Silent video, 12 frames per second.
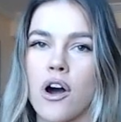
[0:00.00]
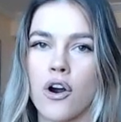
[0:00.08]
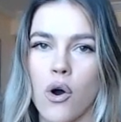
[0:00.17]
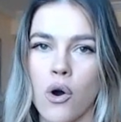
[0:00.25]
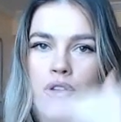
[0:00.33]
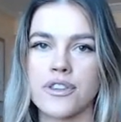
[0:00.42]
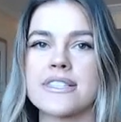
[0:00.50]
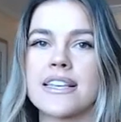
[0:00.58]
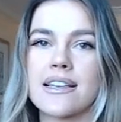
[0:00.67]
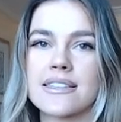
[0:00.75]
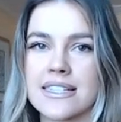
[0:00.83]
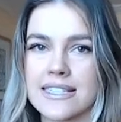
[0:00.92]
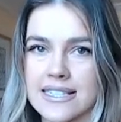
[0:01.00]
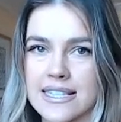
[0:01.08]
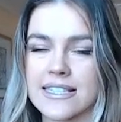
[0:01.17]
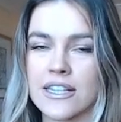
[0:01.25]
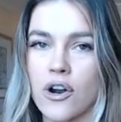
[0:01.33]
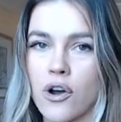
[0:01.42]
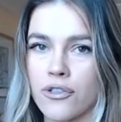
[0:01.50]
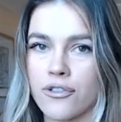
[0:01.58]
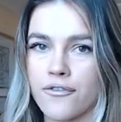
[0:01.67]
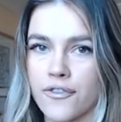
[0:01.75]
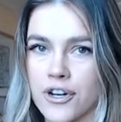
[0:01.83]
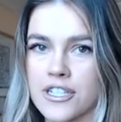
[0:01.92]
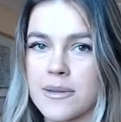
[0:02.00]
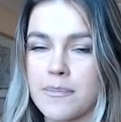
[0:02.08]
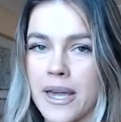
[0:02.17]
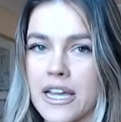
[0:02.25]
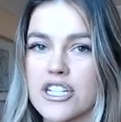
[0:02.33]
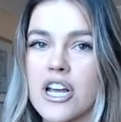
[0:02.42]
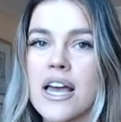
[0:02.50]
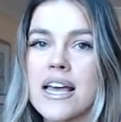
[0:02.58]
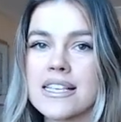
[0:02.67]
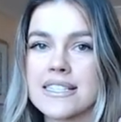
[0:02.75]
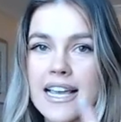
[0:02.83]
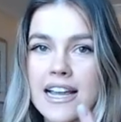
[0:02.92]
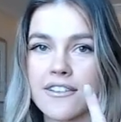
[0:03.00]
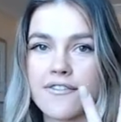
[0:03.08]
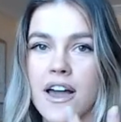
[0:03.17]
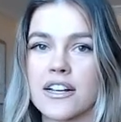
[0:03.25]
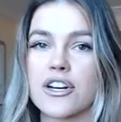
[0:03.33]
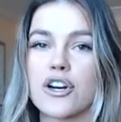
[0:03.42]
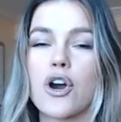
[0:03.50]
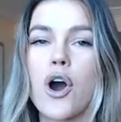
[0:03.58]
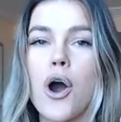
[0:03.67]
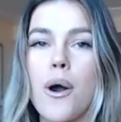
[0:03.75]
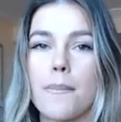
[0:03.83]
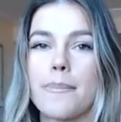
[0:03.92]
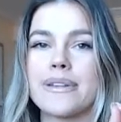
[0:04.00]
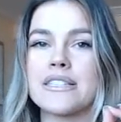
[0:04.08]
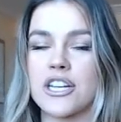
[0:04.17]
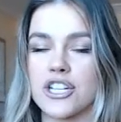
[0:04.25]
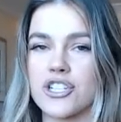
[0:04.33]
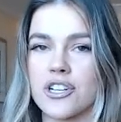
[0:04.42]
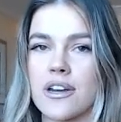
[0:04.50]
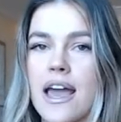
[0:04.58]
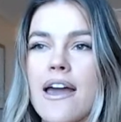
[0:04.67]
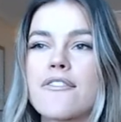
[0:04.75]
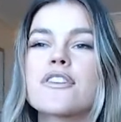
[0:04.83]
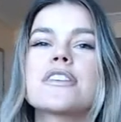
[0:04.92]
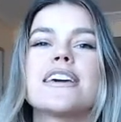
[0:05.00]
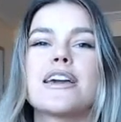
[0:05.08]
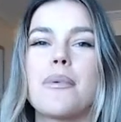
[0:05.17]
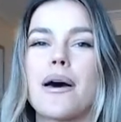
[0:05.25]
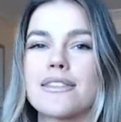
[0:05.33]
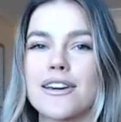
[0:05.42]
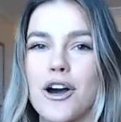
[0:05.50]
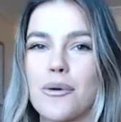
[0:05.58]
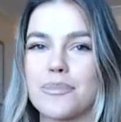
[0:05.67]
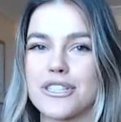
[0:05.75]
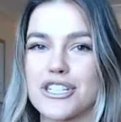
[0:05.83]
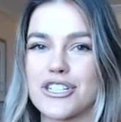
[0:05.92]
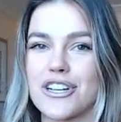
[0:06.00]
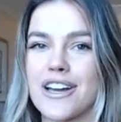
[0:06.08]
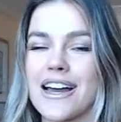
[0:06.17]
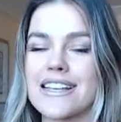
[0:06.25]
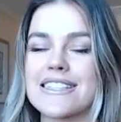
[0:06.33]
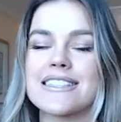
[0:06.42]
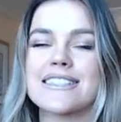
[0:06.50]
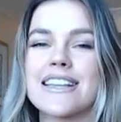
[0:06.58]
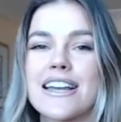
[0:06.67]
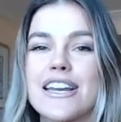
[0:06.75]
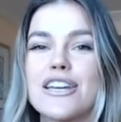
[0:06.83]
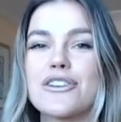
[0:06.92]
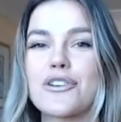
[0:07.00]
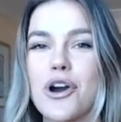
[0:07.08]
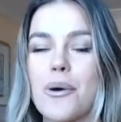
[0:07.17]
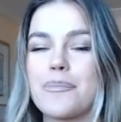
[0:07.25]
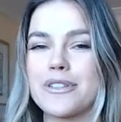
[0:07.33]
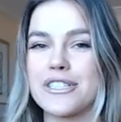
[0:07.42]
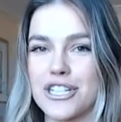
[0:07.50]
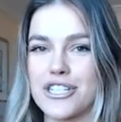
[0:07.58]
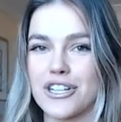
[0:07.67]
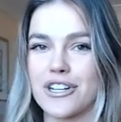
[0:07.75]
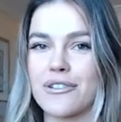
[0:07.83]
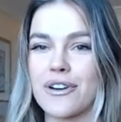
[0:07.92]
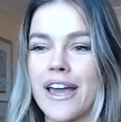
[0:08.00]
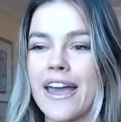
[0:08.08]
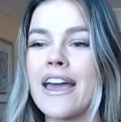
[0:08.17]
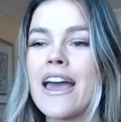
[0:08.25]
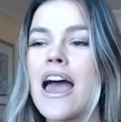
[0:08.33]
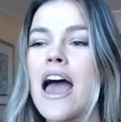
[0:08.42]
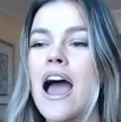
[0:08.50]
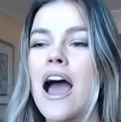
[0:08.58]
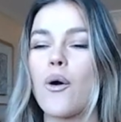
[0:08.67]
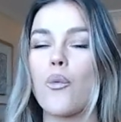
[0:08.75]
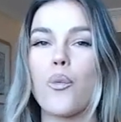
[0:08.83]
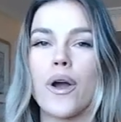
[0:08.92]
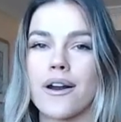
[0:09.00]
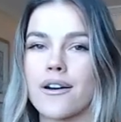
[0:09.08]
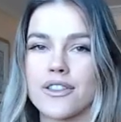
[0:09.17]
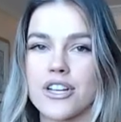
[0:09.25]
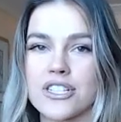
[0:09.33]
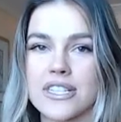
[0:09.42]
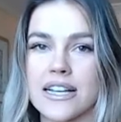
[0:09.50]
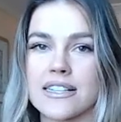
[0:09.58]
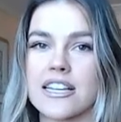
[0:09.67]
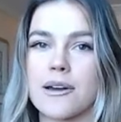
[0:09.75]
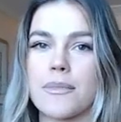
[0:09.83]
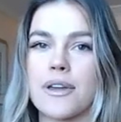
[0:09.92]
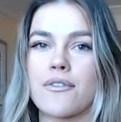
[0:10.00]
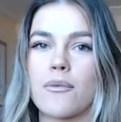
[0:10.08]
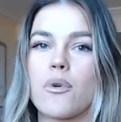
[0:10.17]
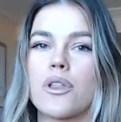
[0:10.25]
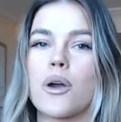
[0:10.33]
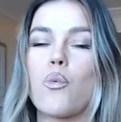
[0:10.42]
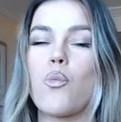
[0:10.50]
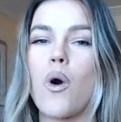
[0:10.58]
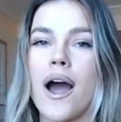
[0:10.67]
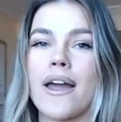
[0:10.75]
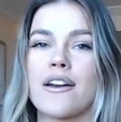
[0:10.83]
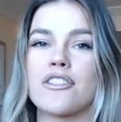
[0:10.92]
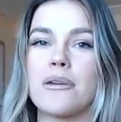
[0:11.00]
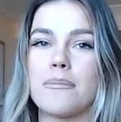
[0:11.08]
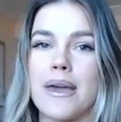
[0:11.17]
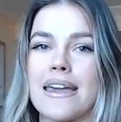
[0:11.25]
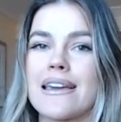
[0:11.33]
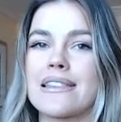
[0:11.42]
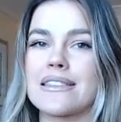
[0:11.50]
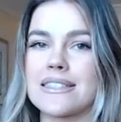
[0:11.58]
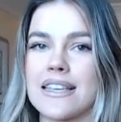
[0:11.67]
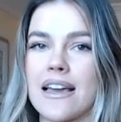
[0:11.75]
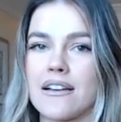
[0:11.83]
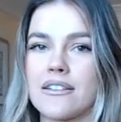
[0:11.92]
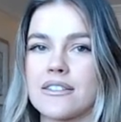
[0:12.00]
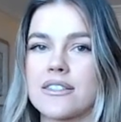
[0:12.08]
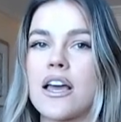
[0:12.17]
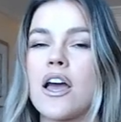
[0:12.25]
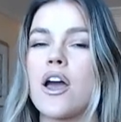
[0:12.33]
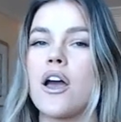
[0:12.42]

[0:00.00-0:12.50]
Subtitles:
Are all the sales consistent on the first page? Second factor, competition. Everything about the competition, guys. Study your competition, okay? Where are their sales coming from? Like, why are they making the sales?